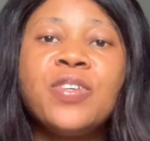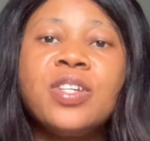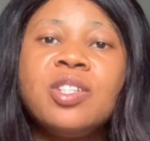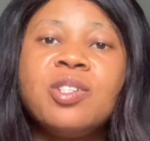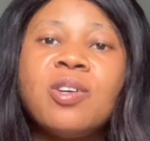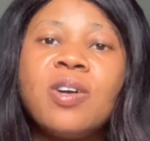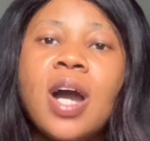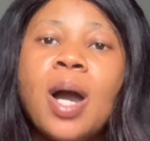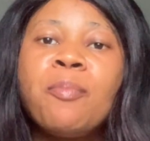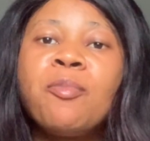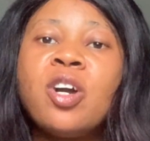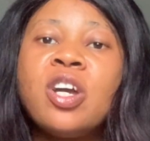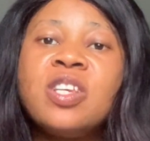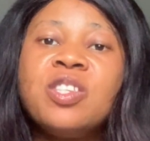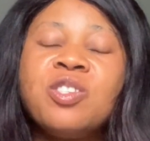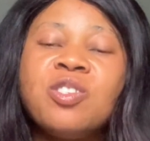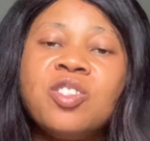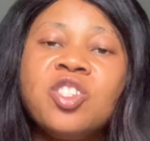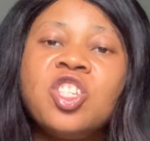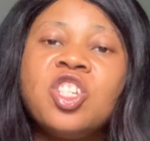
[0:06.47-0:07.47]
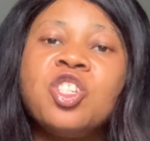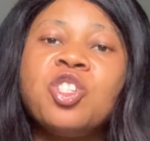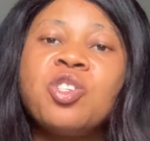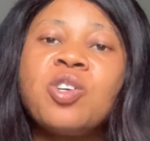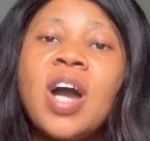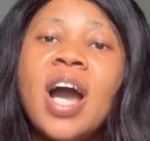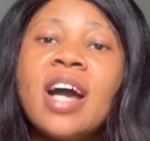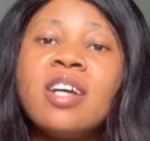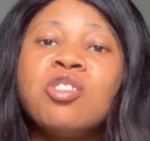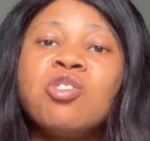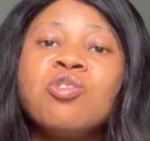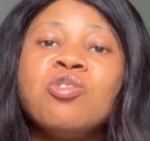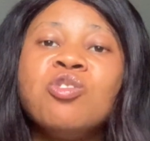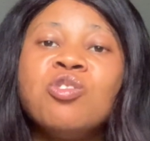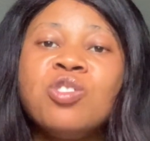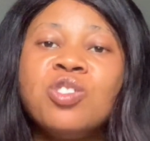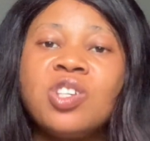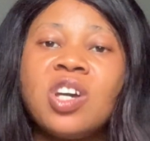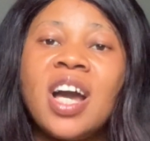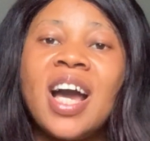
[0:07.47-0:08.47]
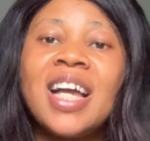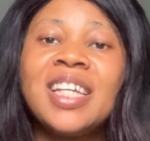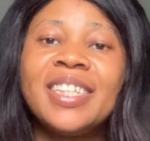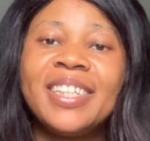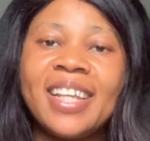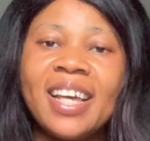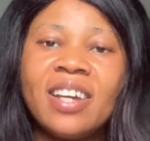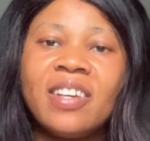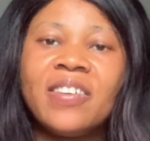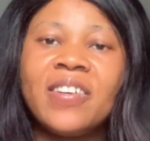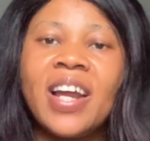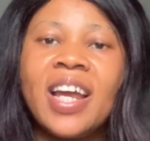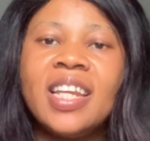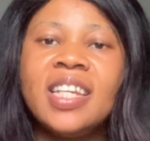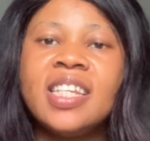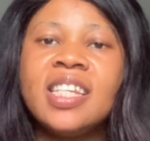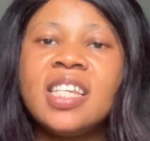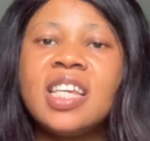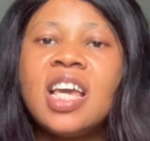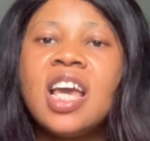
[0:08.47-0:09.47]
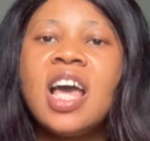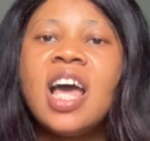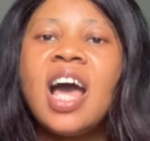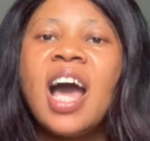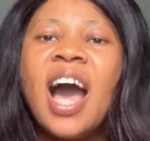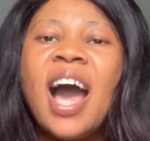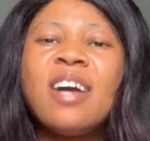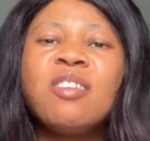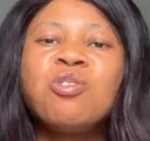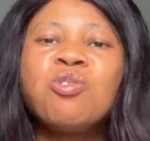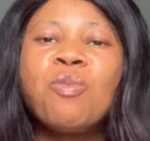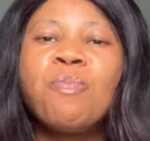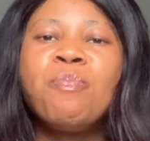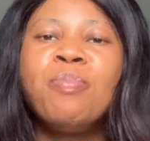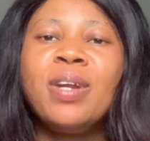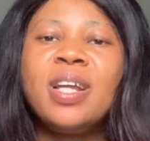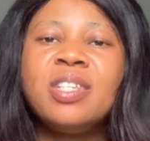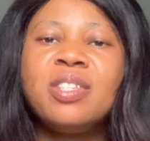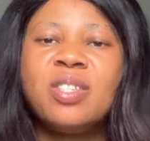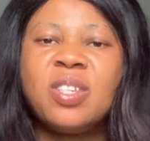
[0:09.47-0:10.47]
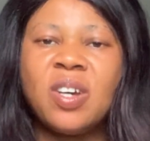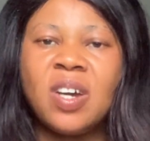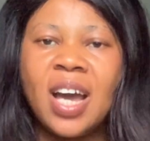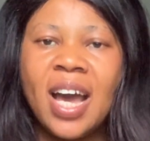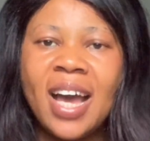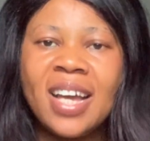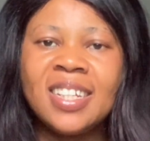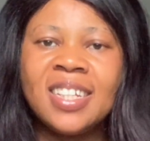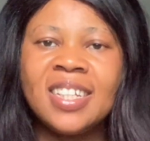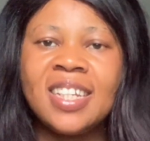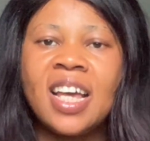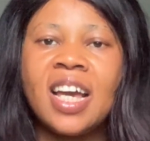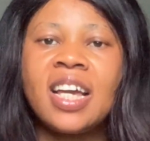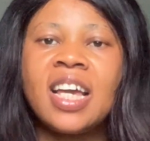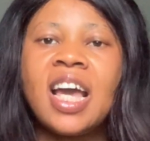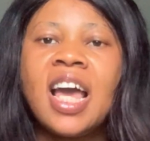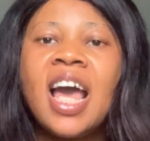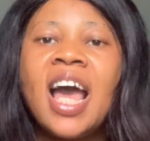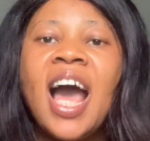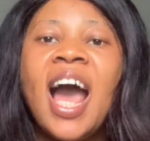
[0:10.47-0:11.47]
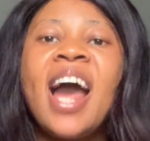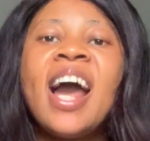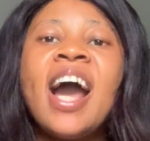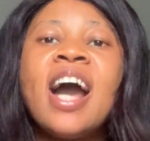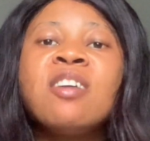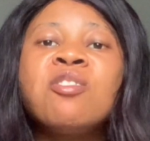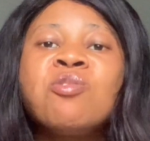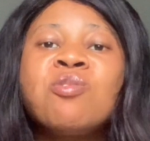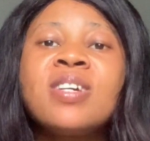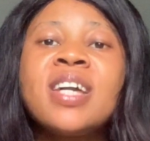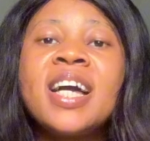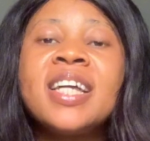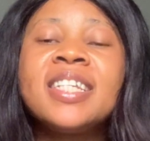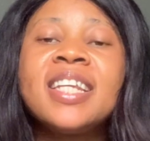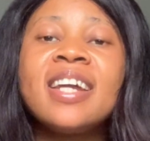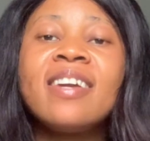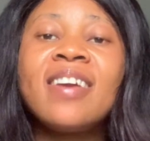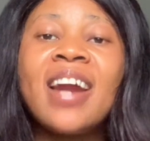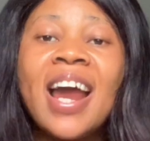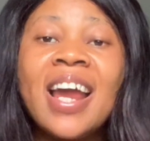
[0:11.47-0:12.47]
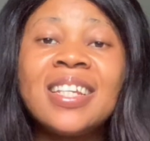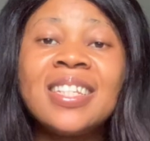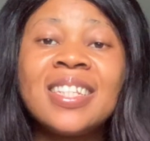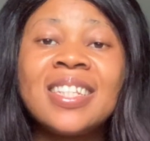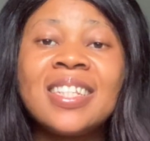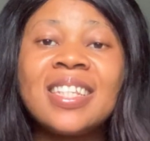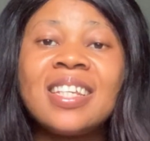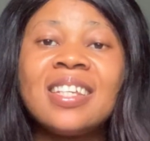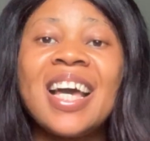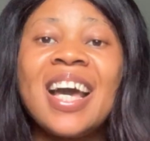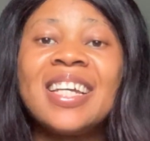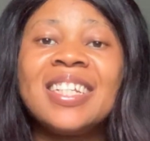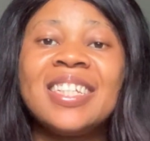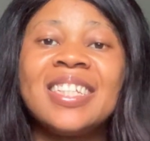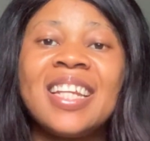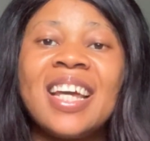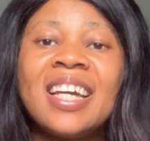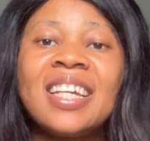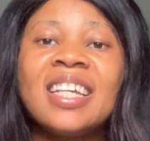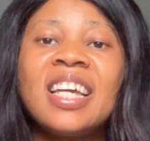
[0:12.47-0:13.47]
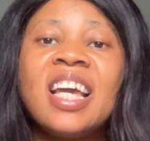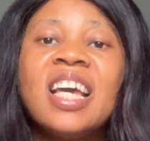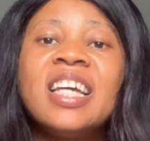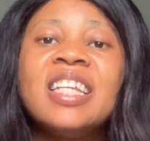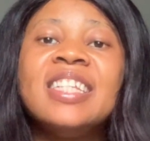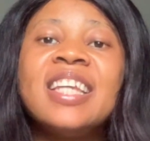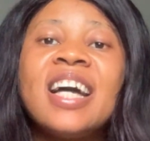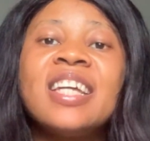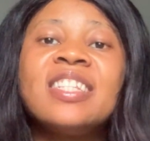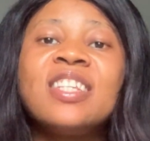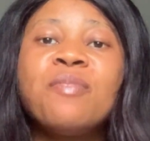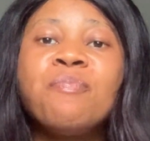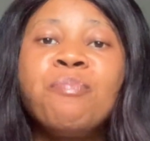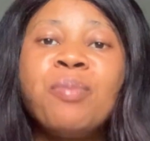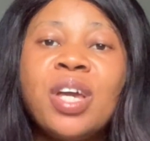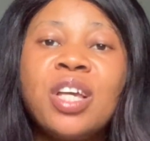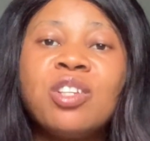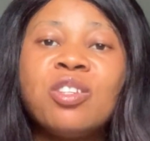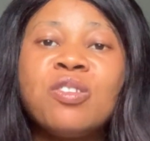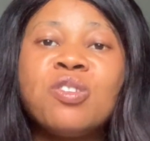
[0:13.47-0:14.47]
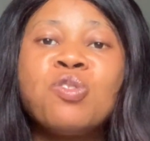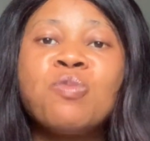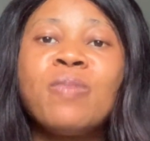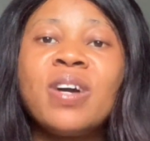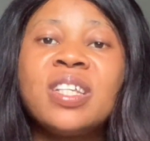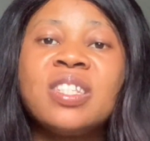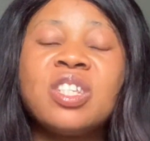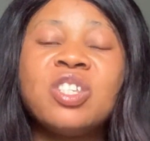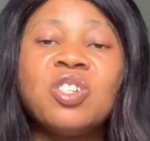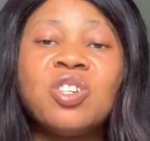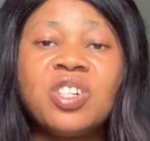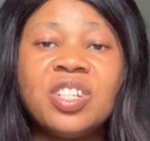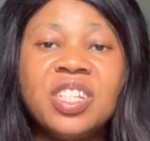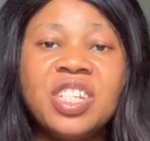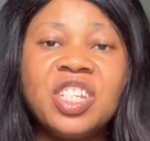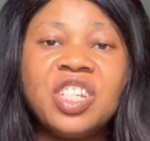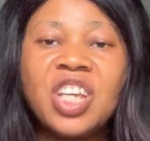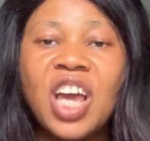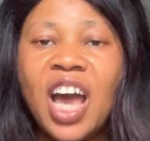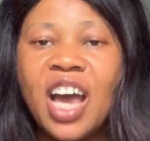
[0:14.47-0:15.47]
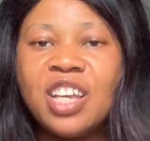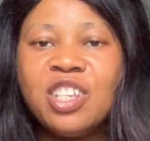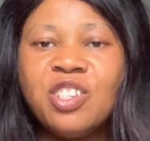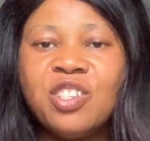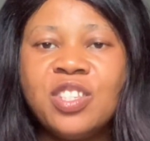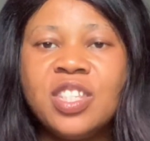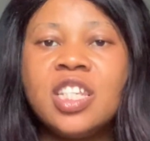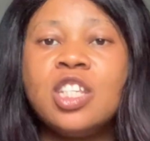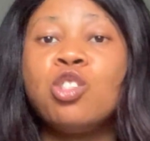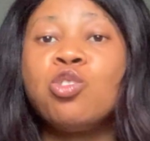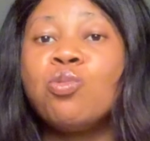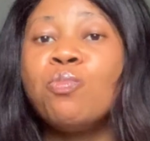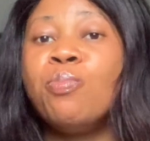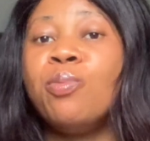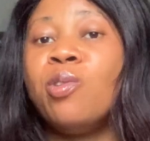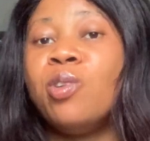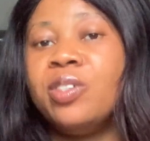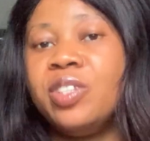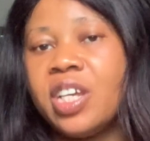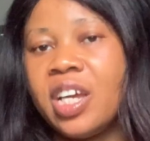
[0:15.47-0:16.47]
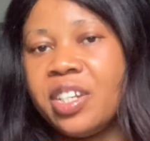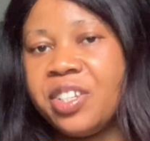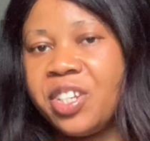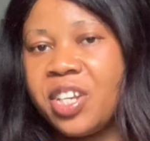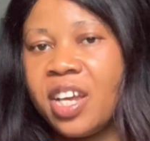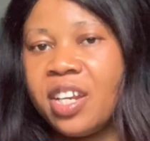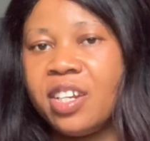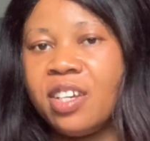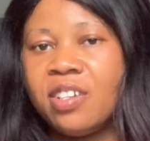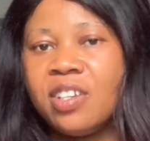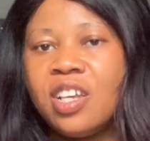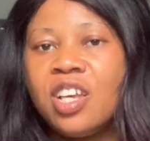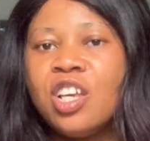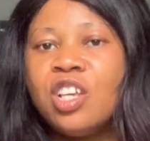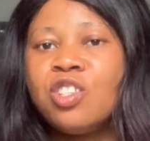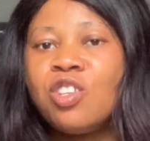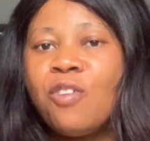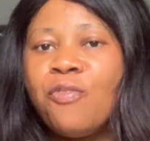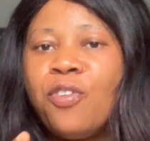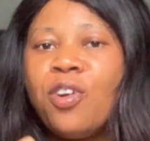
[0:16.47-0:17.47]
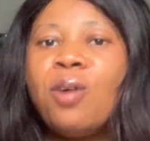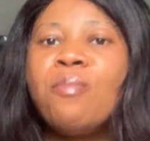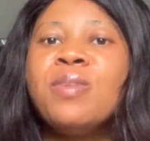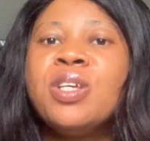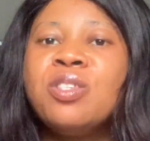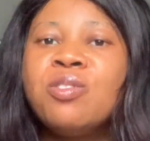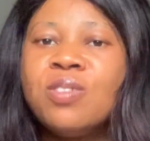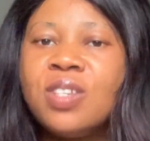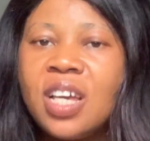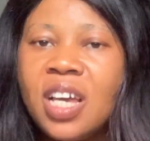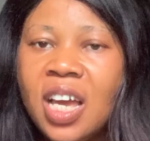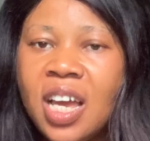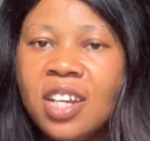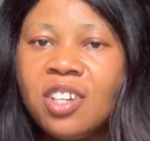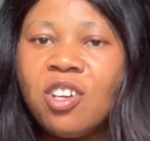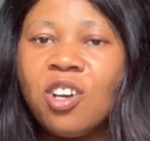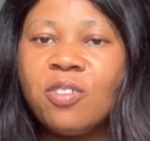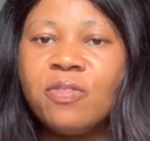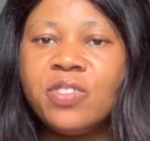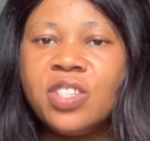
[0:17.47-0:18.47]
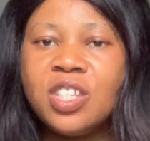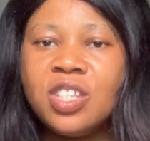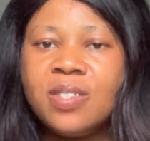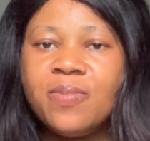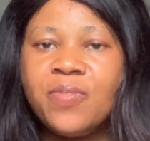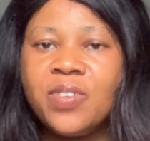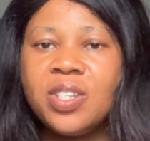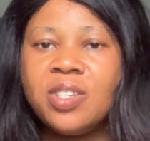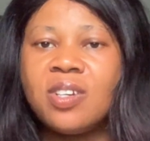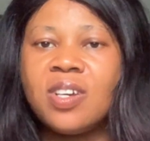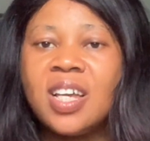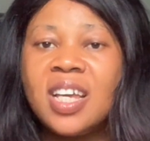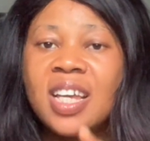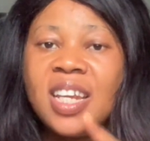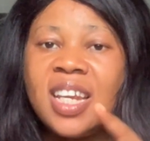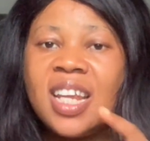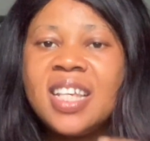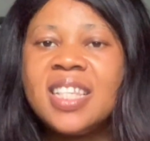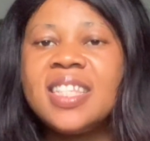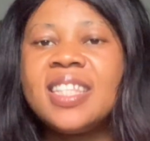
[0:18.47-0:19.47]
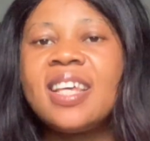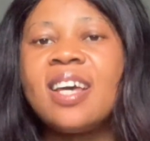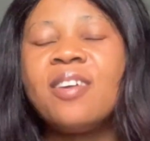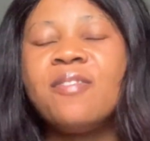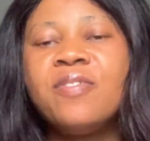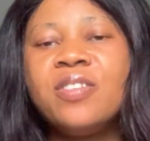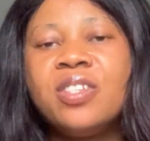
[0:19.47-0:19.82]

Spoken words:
video, I'm going to teach you how to use your hashtag rightly, how to place your hashtag, and how to get the right hashtag that the big YouTubers in your niche are using to blow their channel. So follow me to the end of this video. Let's dive